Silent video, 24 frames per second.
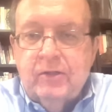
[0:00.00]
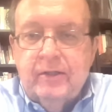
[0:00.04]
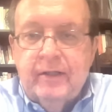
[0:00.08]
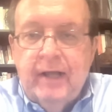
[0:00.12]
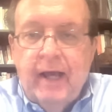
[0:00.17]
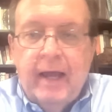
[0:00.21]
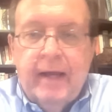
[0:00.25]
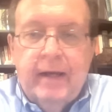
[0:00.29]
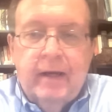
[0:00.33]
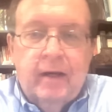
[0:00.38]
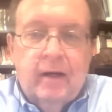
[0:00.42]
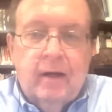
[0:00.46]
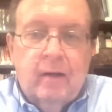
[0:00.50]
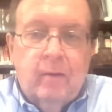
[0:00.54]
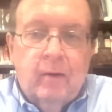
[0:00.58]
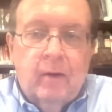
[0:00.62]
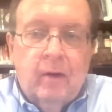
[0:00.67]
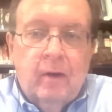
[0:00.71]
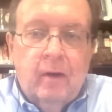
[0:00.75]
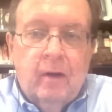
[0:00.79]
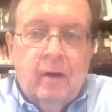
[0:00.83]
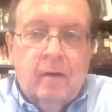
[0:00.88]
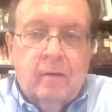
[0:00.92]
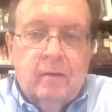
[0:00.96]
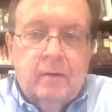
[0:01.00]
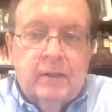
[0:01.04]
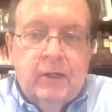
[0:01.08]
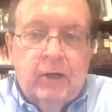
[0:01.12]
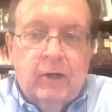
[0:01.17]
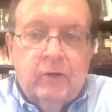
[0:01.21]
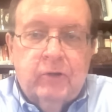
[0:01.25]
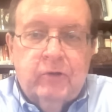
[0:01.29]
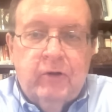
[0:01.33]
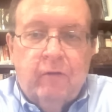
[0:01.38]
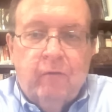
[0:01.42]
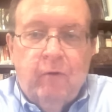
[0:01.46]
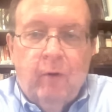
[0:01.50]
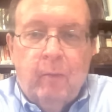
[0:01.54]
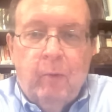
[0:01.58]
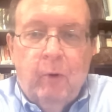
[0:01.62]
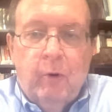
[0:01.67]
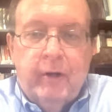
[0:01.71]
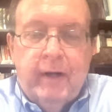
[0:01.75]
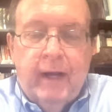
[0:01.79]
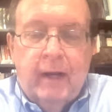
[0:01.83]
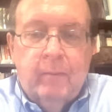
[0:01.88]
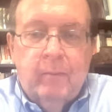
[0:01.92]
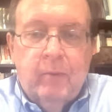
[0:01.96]
dead in a, a territory of one
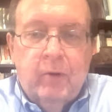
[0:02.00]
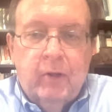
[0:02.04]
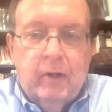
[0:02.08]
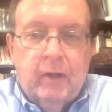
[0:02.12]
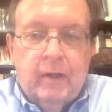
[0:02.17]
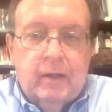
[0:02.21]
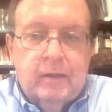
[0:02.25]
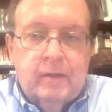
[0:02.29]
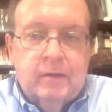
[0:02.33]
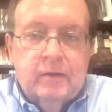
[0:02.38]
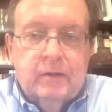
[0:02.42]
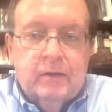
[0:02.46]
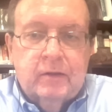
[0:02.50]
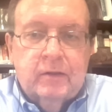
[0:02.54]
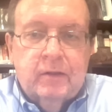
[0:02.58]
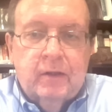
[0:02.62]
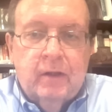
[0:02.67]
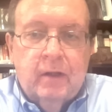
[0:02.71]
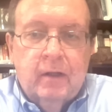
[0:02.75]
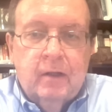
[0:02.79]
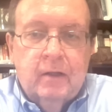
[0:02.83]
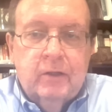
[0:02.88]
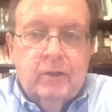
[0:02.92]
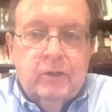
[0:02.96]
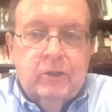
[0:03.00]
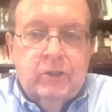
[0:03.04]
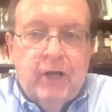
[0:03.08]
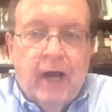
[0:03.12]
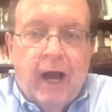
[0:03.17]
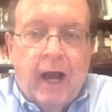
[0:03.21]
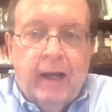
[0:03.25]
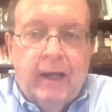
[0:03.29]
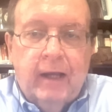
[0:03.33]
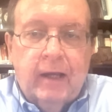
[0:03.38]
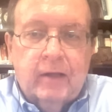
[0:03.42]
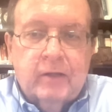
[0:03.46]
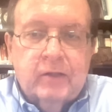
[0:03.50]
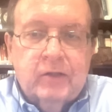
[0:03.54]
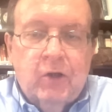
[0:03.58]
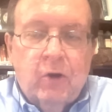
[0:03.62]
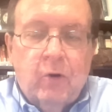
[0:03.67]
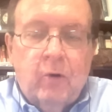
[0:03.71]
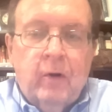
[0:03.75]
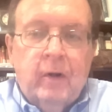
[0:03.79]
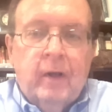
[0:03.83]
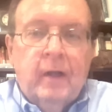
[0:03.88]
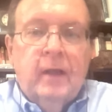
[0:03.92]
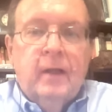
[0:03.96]
point nine billion is just shocking.
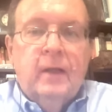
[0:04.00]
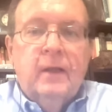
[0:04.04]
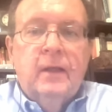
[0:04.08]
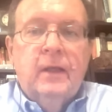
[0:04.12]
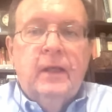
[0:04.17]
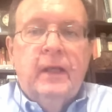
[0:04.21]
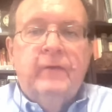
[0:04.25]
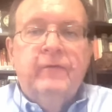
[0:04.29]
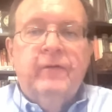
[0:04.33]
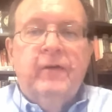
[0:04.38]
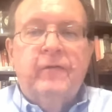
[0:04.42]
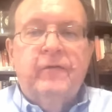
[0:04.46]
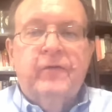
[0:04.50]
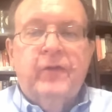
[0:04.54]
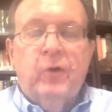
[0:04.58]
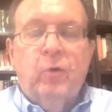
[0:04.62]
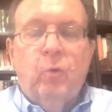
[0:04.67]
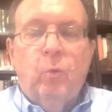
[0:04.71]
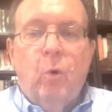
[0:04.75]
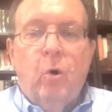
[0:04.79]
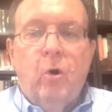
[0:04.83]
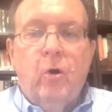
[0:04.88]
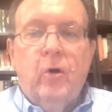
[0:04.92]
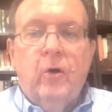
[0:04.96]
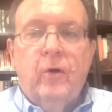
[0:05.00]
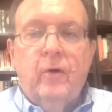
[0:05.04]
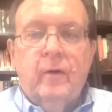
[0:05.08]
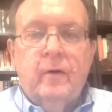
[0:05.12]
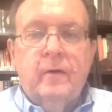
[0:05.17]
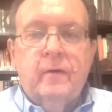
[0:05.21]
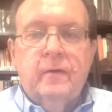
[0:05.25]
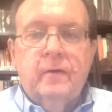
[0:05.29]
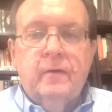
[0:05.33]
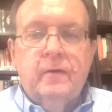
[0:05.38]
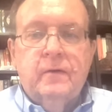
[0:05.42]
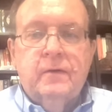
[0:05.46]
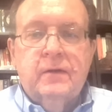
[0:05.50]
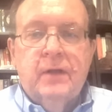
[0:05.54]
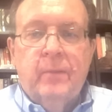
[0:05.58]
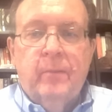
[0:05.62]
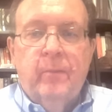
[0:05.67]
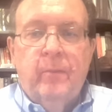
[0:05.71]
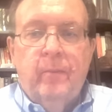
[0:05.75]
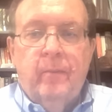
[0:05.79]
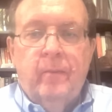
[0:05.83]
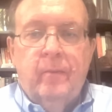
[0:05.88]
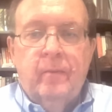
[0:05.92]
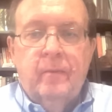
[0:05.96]
So even if there were
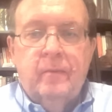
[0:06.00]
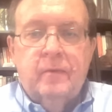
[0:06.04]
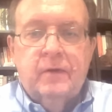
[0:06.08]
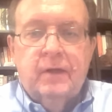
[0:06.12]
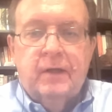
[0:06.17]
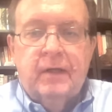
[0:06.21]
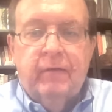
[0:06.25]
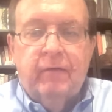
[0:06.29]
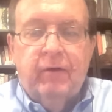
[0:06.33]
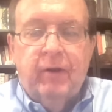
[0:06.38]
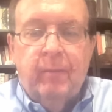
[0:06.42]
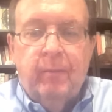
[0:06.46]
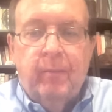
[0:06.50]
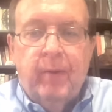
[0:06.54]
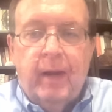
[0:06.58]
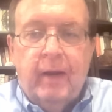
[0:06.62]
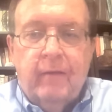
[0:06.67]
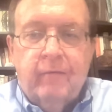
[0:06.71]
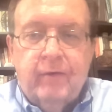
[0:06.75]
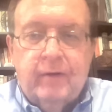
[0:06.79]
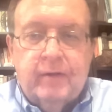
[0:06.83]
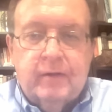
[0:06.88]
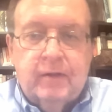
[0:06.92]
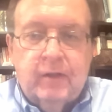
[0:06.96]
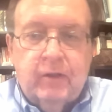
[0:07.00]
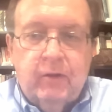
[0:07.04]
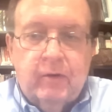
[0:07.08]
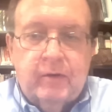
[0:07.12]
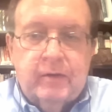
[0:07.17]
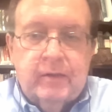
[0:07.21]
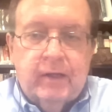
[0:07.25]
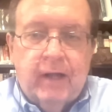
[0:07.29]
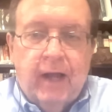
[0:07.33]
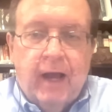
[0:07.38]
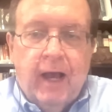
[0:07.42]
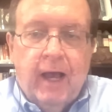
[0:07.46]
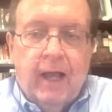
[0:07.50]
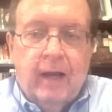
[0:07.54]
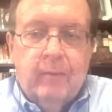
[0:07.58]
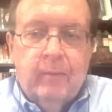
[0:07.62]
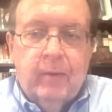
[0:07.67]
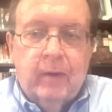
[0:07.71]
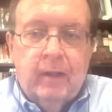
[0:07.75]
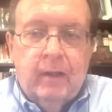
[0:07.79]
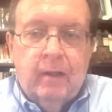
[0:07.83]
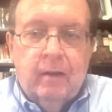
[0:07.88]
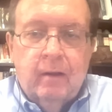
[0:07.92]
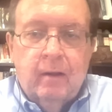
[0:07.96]
some significant benefits to the U.S.
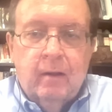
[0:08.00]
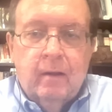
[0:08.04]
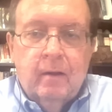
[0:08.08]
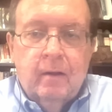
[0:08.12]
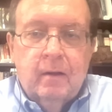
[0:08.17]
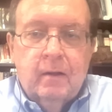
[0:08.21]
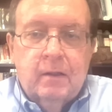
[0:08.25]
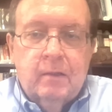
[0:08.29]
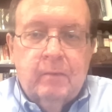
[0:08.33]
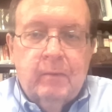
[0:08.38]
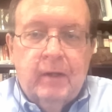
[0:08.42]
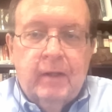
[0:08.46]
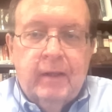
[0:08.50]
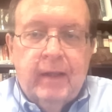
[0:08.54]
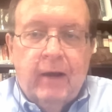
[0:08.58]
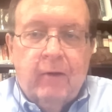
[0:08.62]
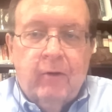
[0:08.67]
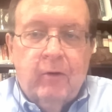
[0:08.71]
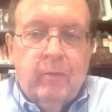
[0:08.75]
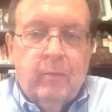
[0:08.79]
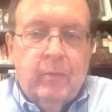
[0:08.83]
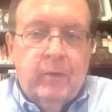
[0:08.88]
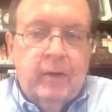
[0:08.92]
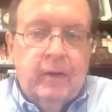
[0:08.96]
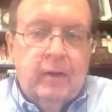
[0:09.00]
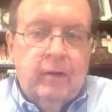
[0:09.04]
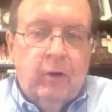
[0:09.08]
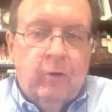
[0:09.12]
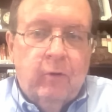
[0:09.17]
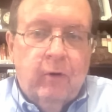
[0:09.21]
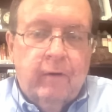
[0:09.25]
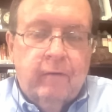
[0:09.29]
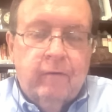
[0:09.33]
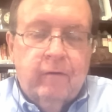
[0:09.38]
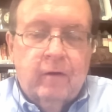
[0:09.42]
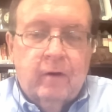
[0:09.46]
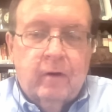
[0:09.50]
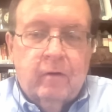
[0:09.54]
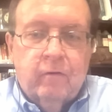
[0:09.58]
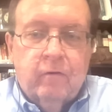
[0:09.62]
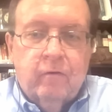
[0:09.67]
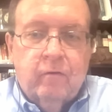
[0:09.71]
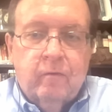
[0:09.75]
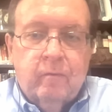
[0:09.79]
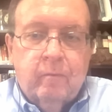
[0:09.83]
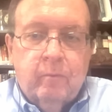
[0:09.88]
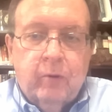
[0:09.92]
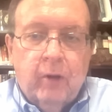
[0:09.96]
economy, to me that would be the equivalent of
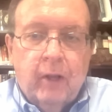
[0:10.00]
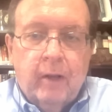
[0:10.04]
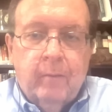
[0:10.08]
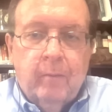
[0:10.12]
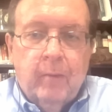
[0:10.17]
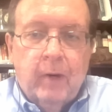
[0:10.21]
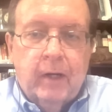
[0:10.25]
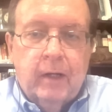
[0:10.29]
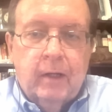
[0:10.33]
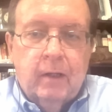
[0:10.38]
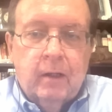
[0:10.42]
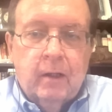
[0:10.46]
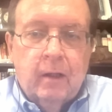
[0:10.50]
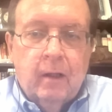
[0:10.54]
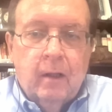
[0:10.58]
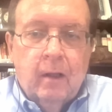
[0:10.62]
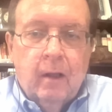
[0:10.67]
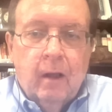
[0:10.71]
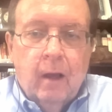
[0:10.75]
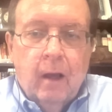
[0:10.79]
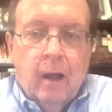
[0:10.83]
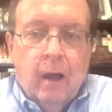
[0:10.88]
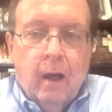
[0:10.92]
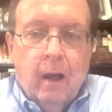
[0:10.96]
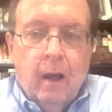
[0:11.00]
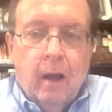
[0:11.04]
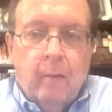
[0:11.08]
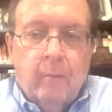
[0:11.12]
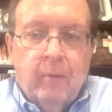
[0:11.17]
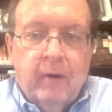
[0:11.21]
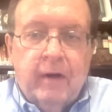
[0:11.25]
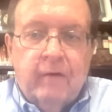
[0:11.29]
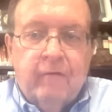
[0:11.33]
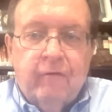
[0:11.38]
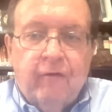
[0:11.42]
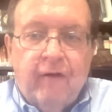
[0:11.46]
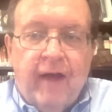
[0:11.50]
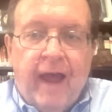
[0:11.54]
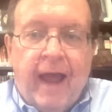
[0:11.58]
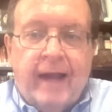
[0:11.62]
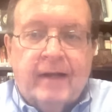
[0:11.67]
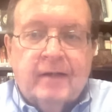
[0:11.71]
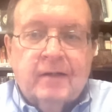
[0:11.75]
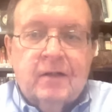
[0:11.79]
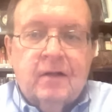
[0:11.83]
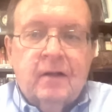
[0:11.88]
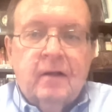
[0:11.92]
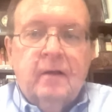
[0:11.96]
blood money. Uh, but in
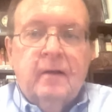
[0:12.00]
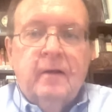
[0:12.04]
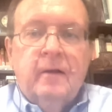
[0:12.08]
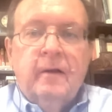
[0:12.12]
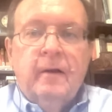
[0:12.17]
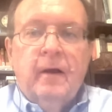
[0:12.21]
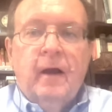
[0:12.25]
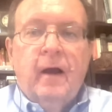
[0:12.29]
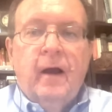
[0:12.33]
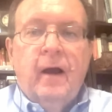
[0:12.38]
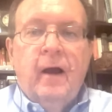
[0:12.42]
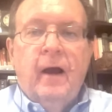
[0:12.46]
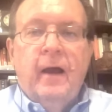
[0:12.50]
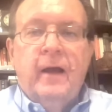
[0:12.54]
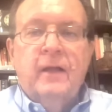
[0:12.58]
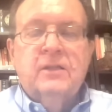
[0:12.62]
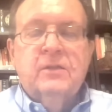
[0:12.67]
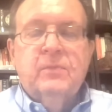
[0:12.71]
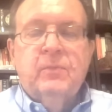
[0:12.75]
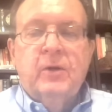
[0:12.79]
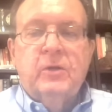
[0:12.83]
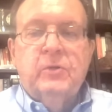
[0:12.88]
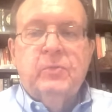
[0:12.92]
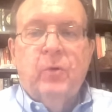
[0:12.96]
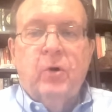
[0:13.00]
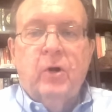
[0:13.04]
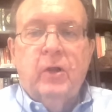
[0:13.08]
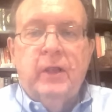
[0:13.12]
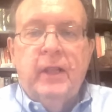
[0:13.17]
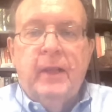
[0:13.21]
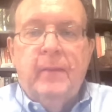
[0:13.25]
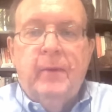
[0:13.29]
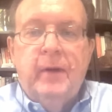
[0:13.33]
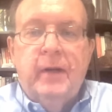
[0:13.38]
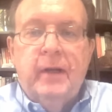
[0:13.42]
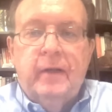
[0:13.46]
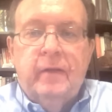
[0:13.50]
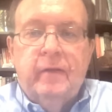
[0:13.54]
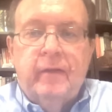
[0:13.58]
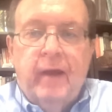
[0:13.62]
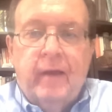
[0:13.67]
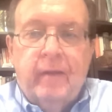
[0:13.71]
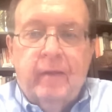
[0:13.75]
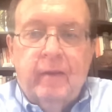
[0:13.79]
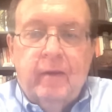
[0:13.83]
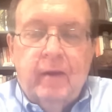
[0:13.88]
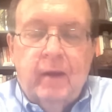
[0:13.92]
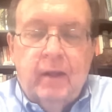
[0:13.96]
fact, uh, it's much more limited
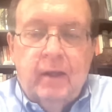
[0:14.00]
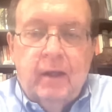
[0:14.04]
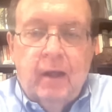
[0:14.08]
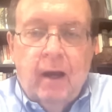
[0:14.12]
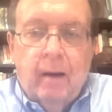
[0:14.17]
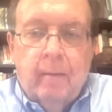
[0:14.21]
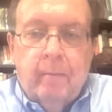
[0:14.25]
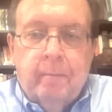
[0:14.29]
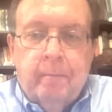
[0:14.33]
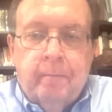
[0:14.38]
than the uh,